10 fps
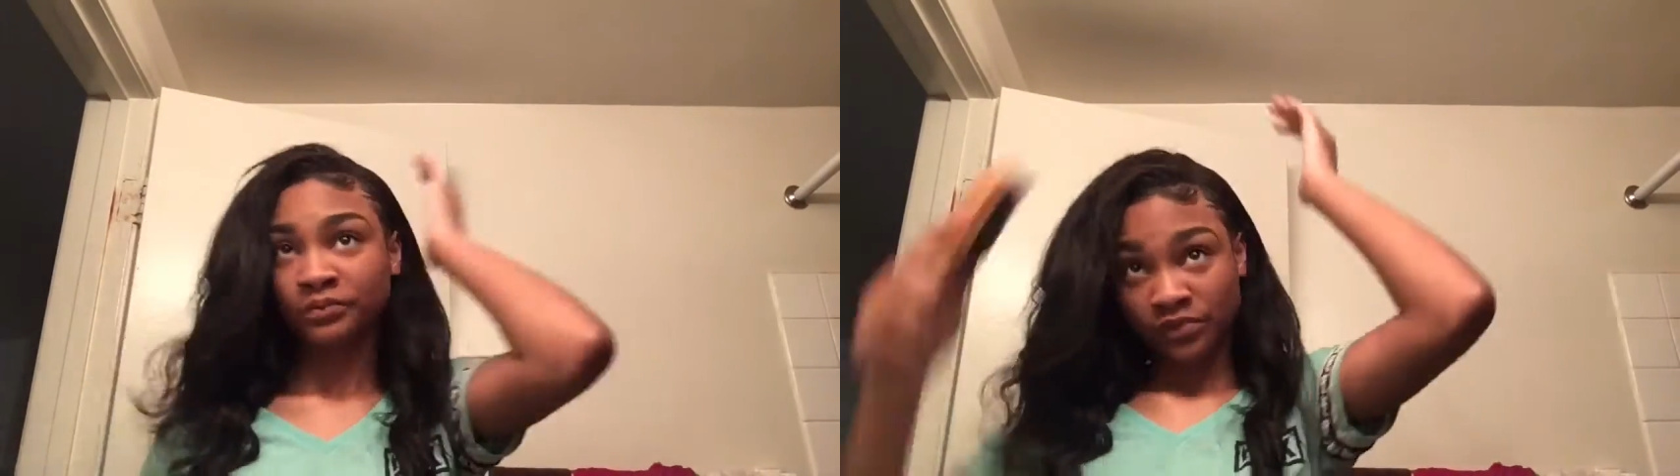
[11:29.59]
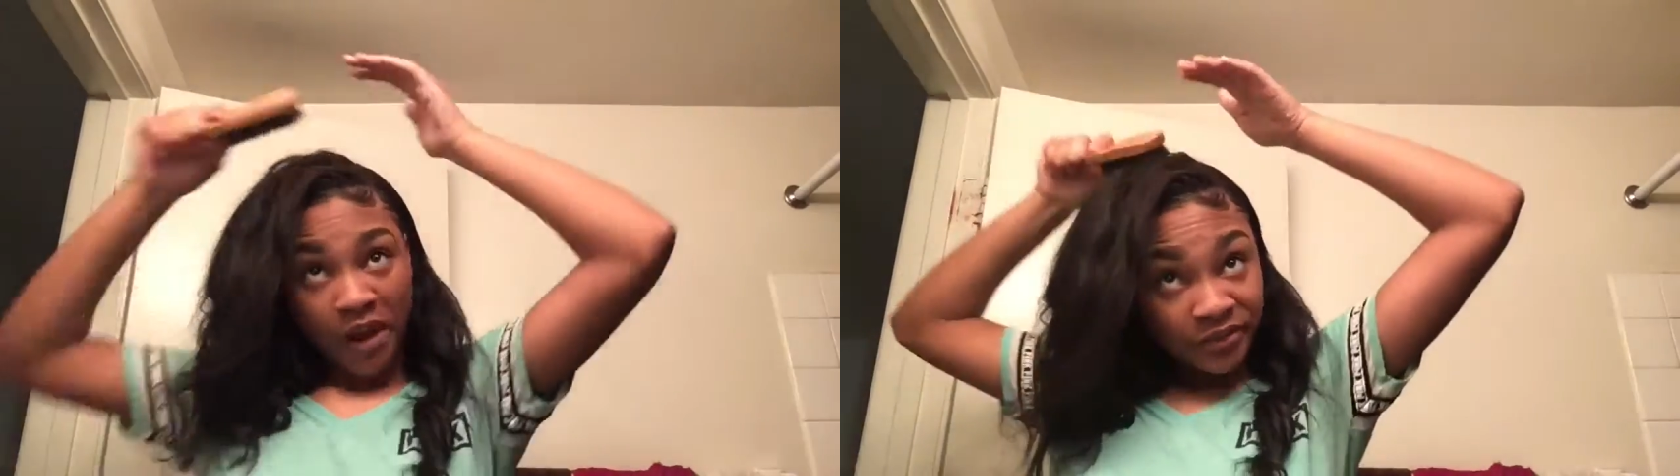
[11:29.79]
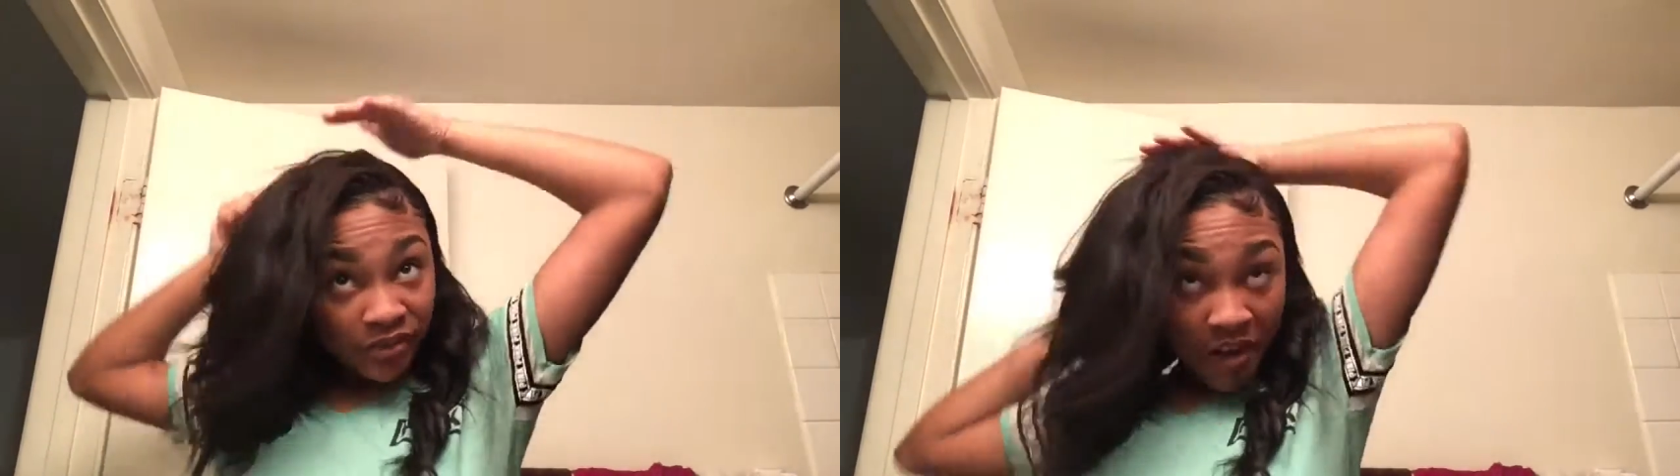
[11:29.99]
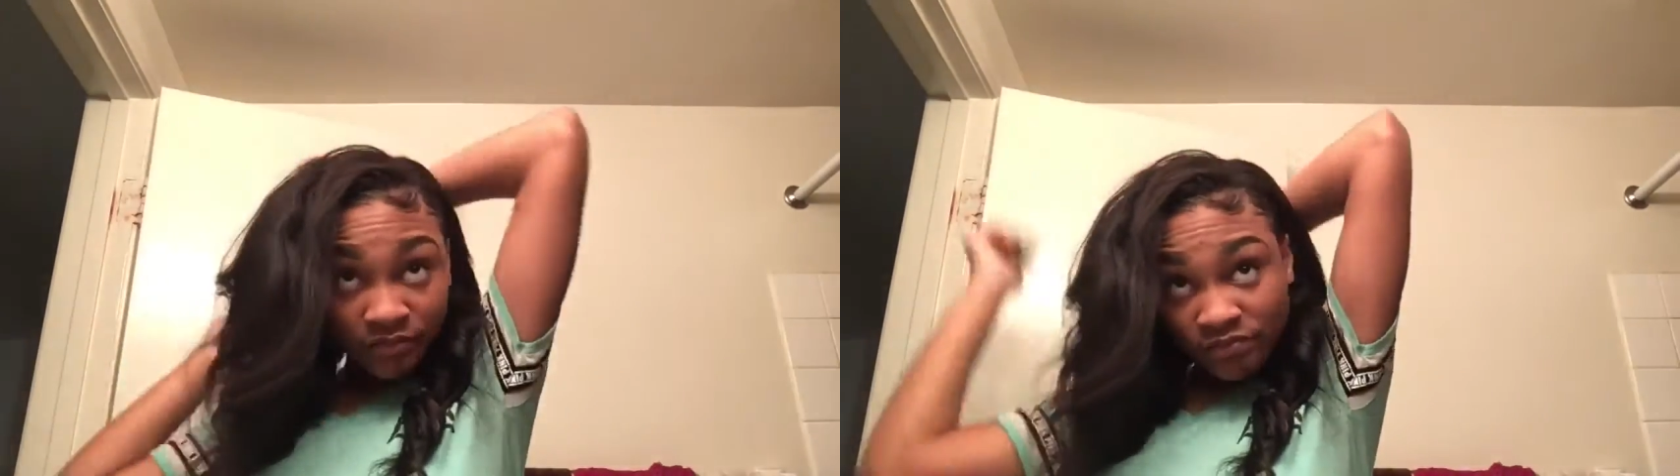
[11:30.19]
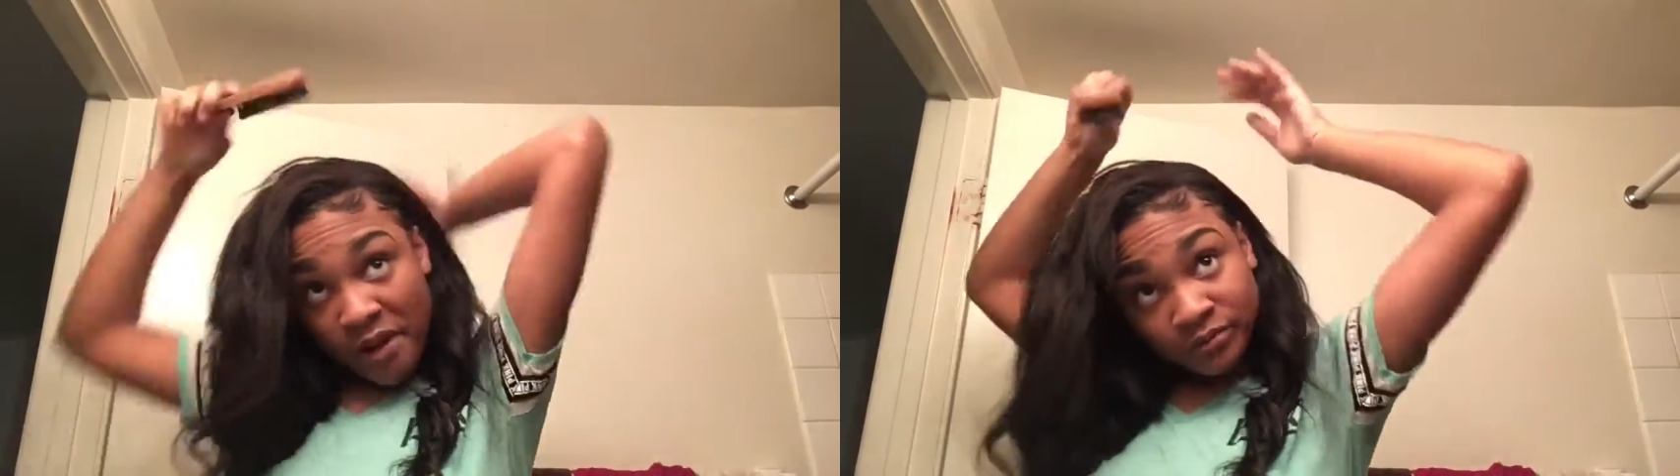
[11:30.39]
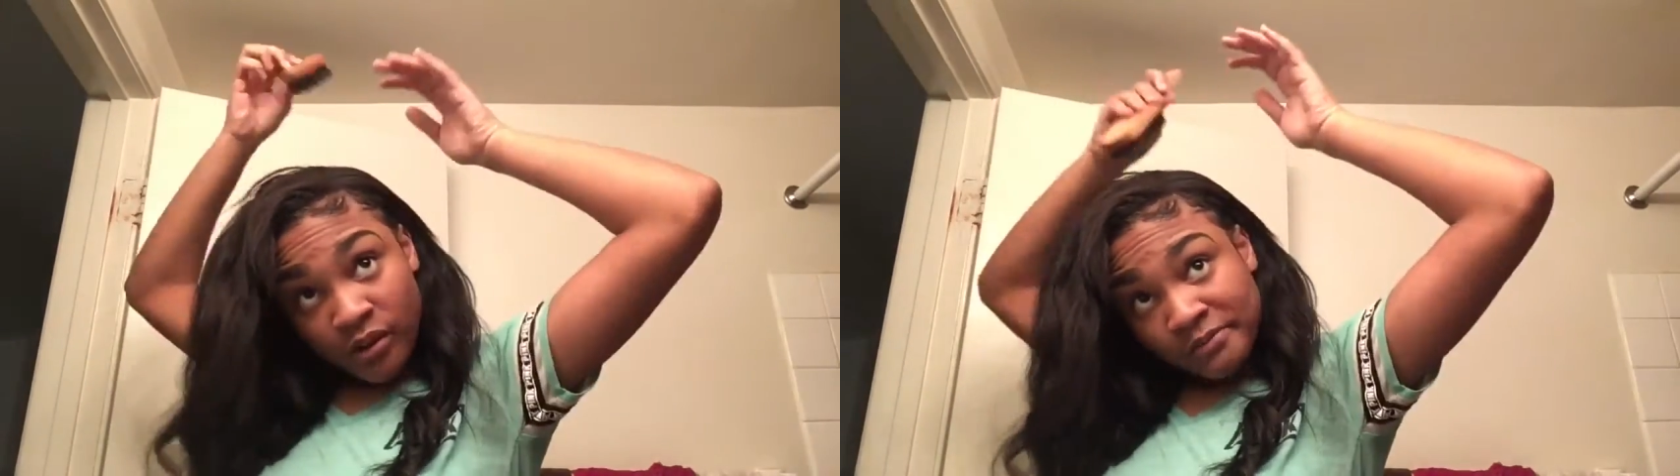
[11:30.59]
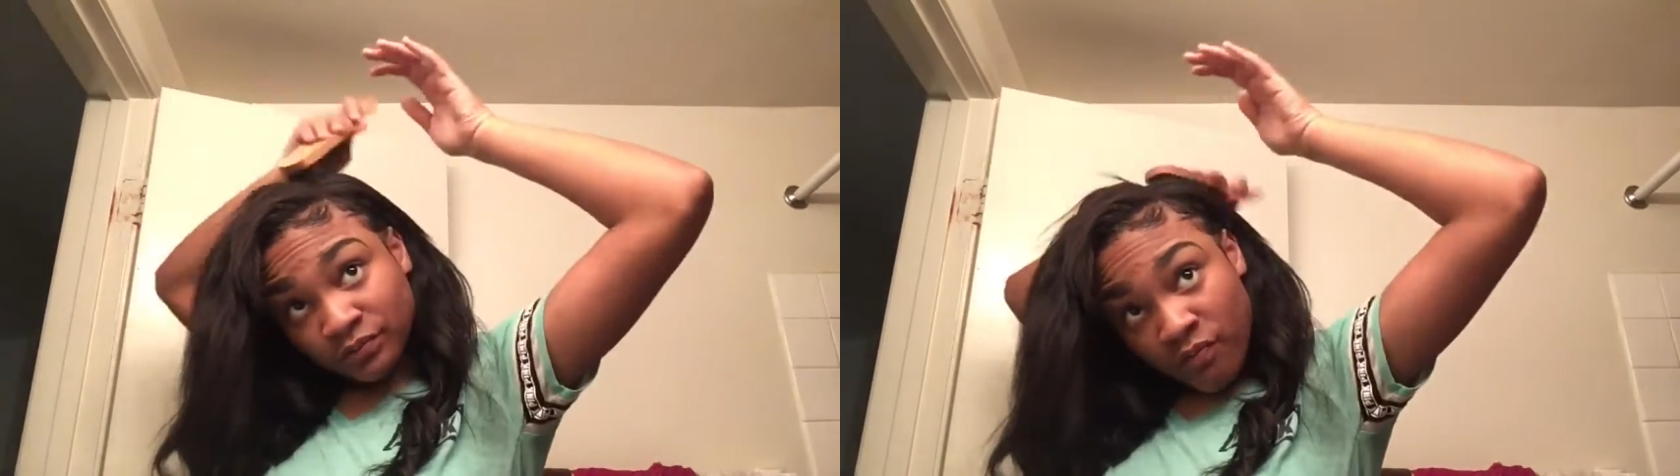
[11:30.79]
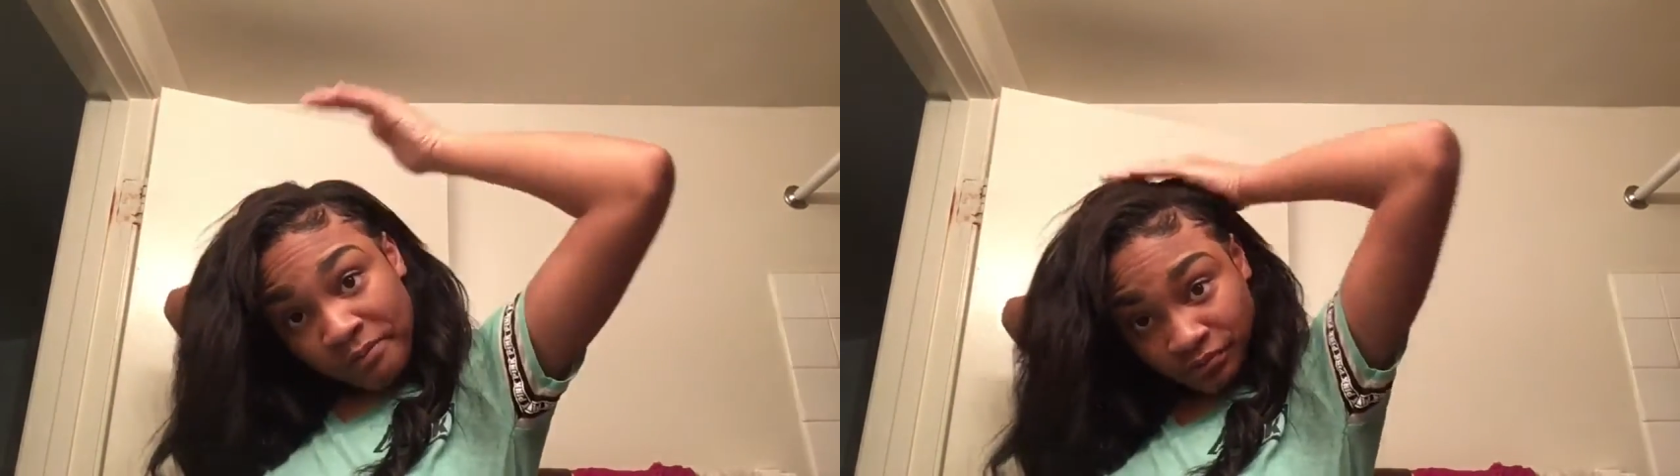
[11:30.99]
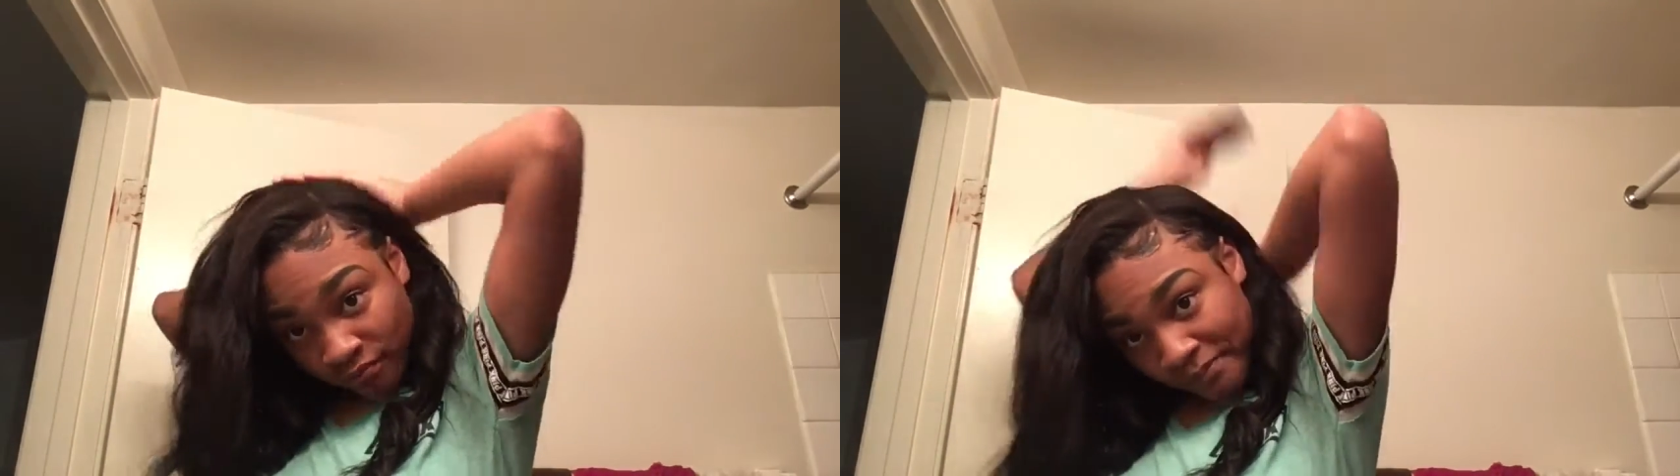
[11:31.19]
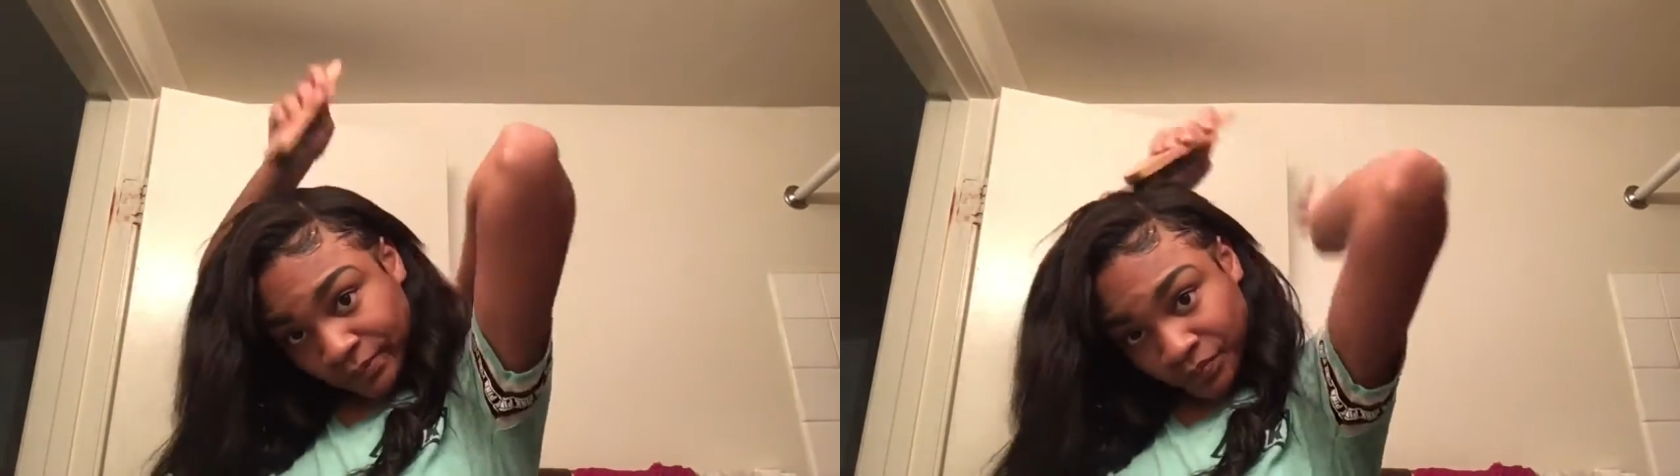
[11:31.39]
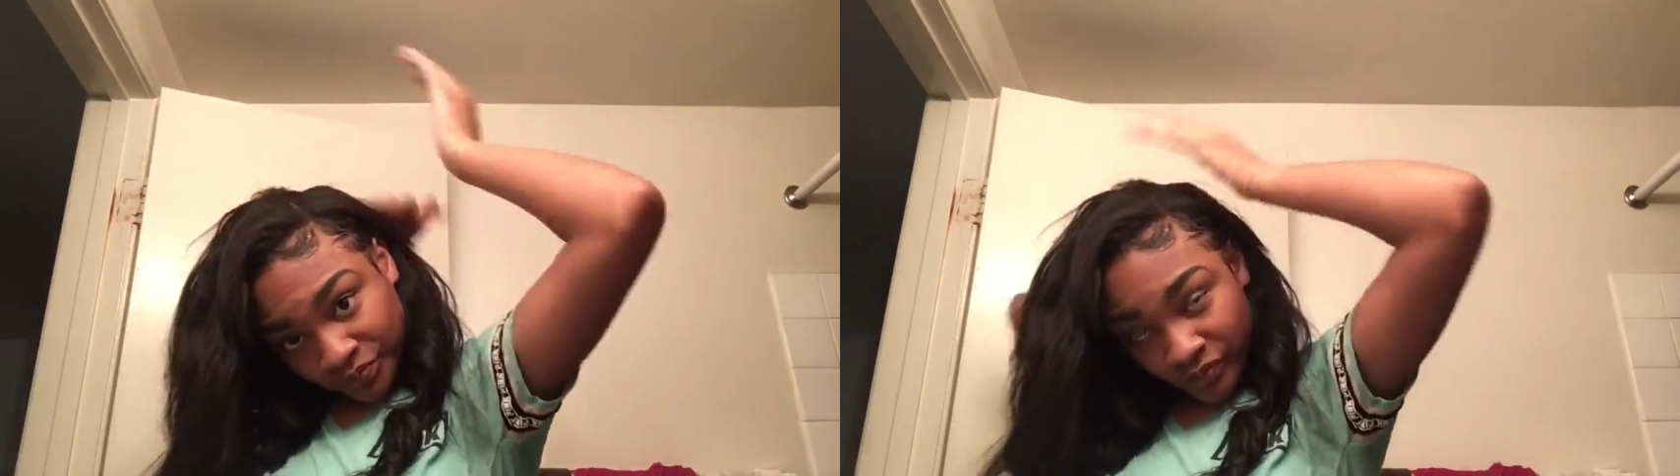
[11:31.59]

a hard toothbrush